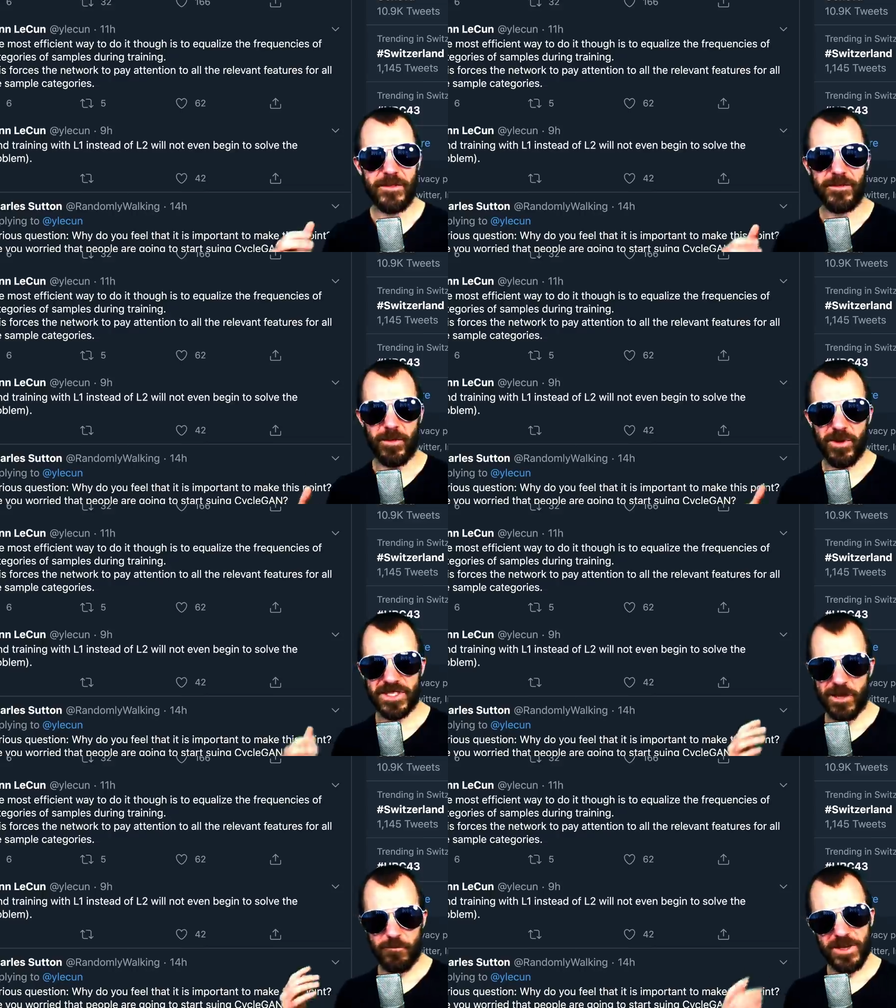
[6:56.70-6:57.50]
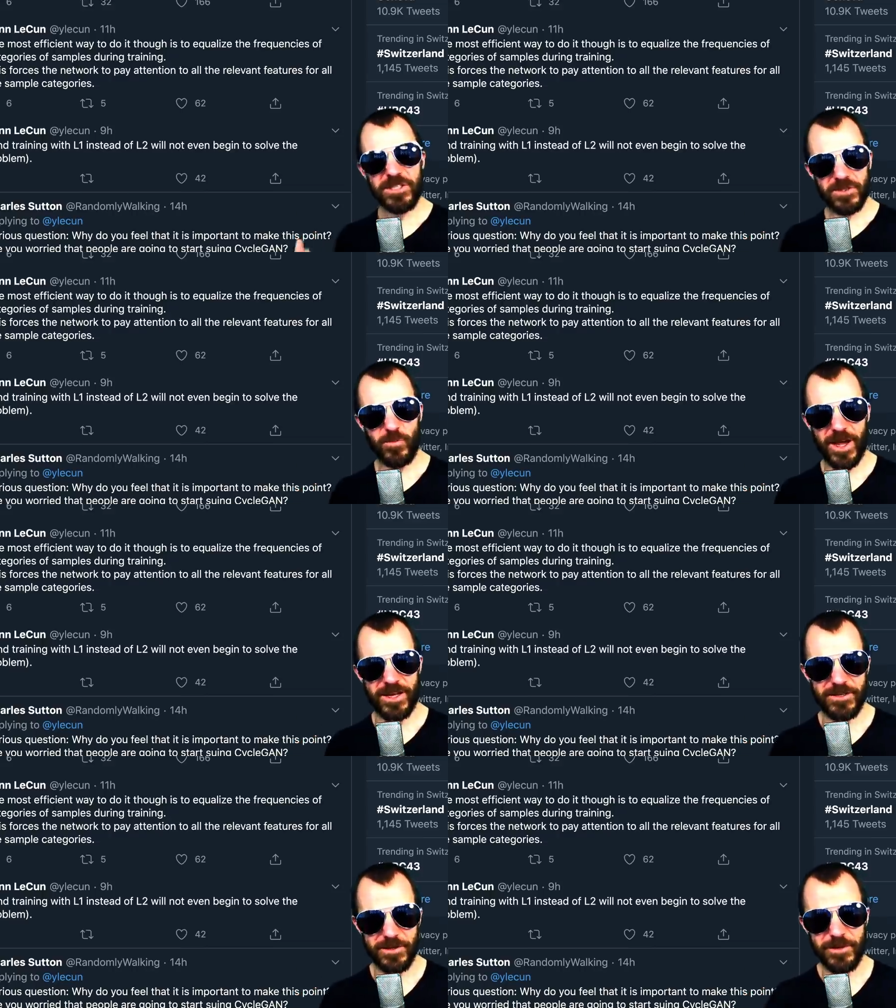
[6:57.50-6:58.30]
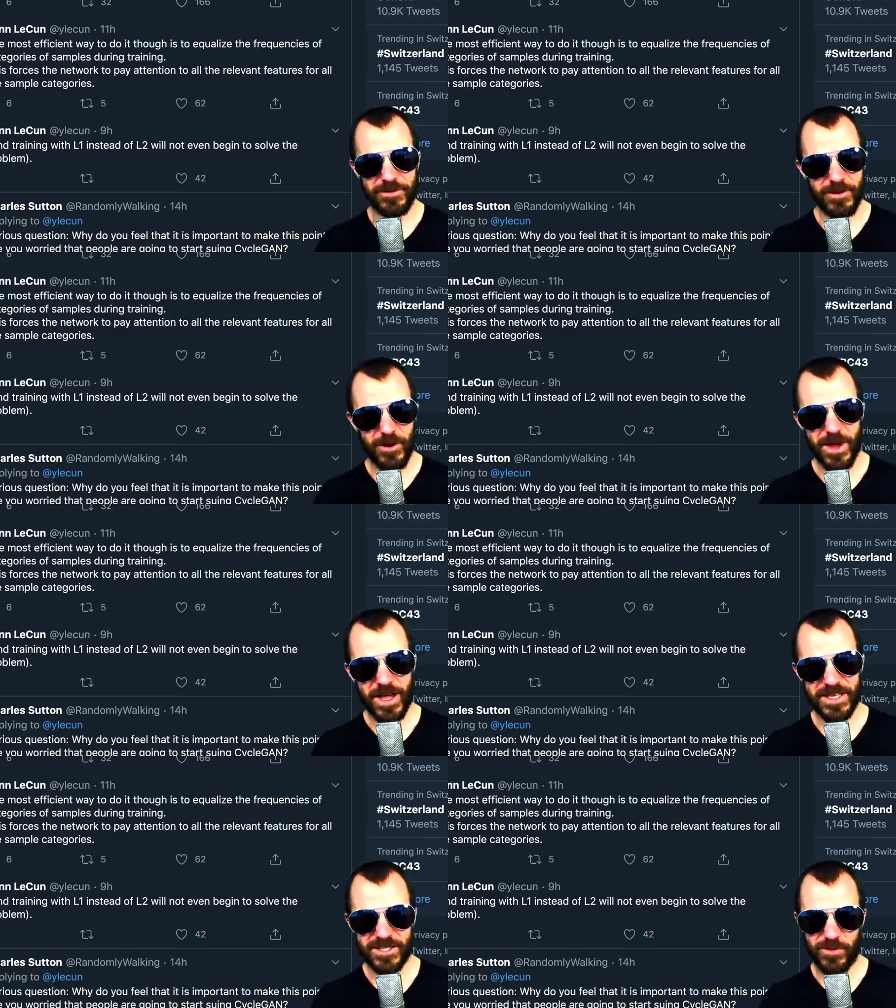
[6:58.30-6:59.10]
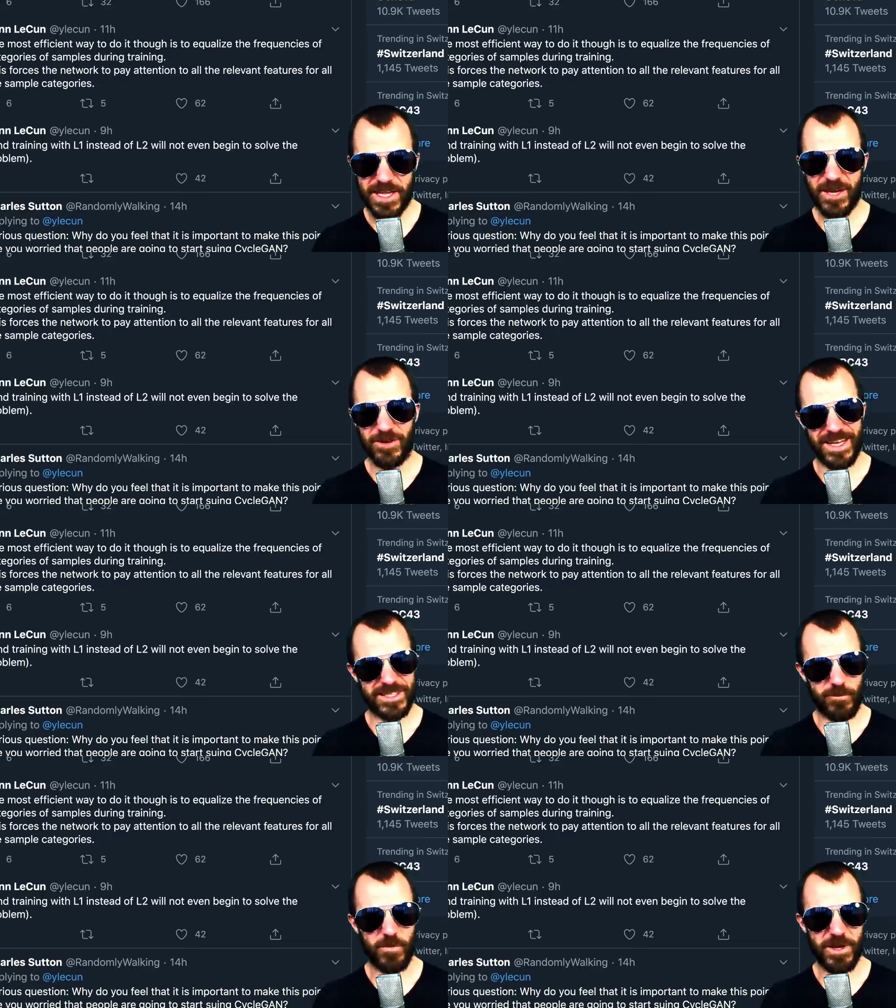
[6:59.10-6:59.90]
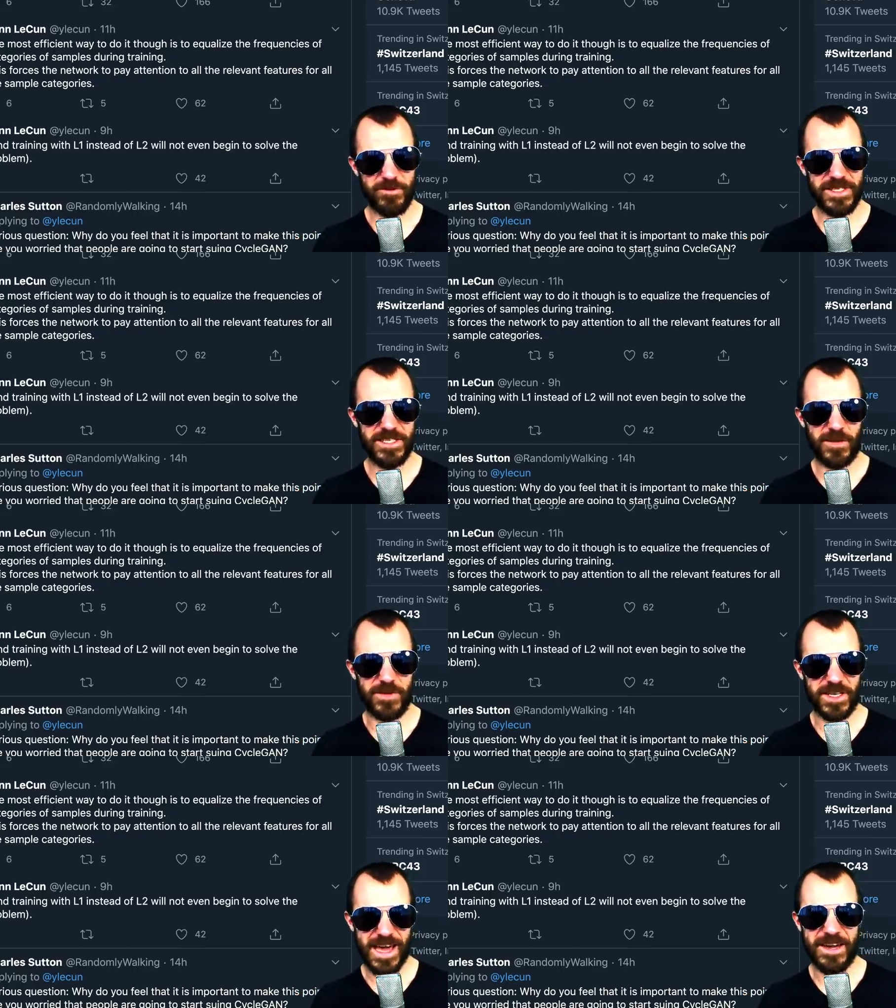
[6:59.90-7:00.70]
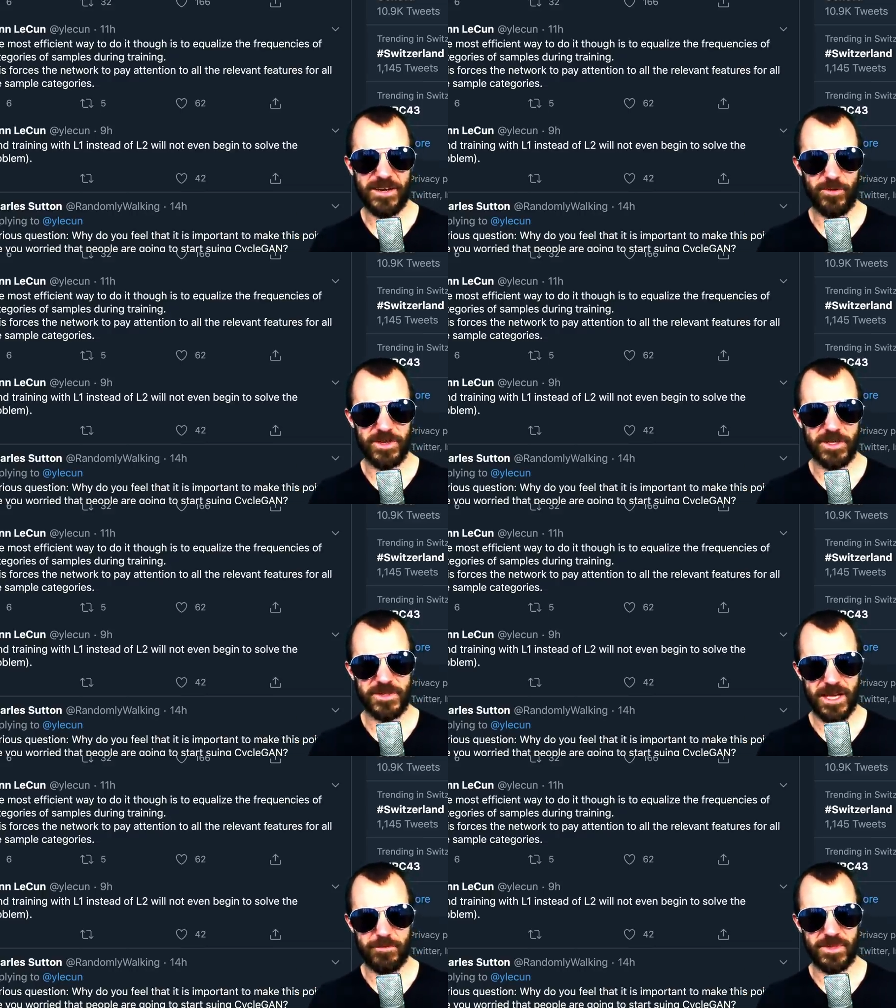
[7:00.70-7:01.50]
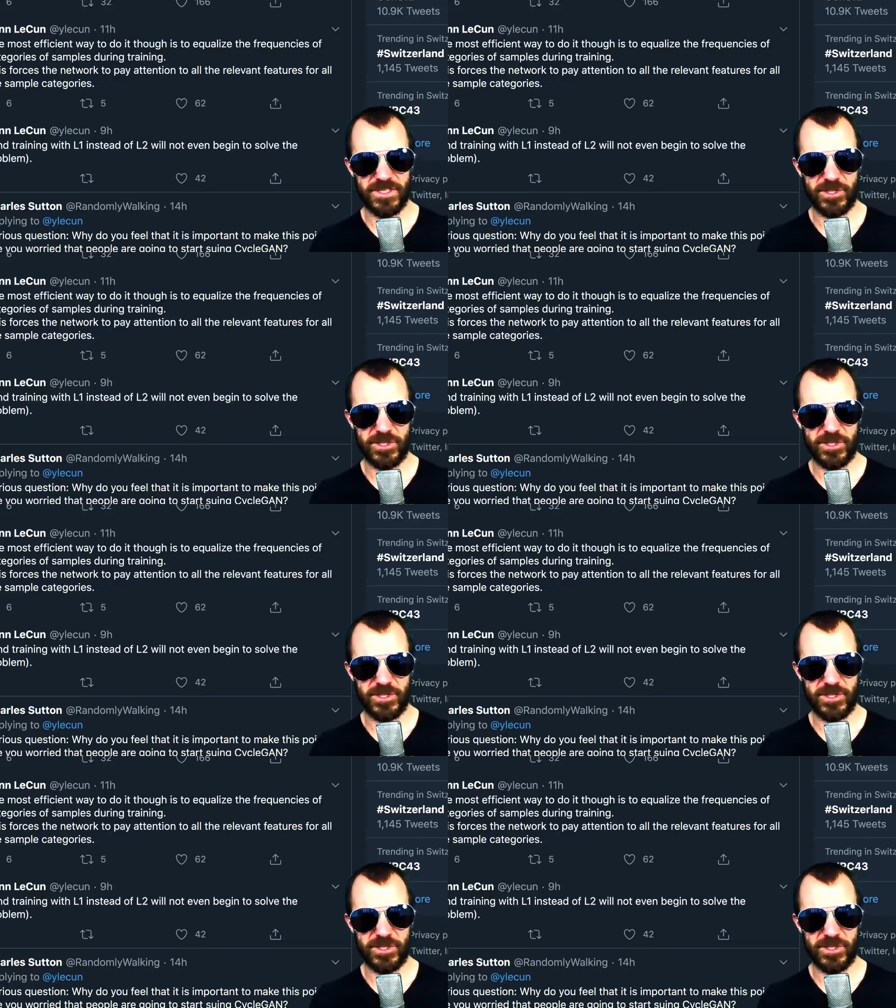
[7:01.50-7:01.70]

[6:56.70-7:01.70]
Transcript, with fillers: the most efficient way to do it, though, is to equalize the frequencies of the categories of samples